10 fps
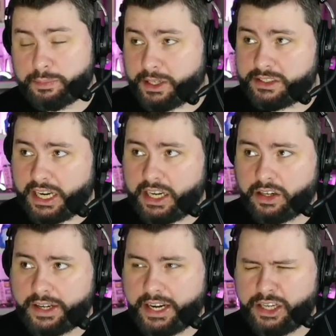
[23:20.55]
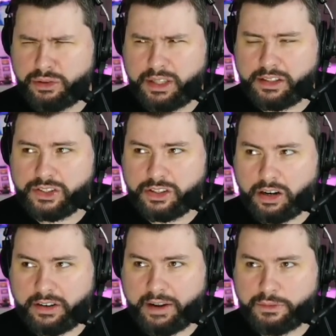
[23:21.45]
but I'll say it here again, I do think that
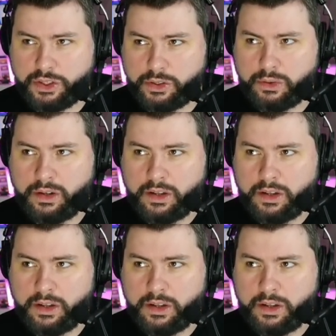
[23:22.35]
StarCraft 2,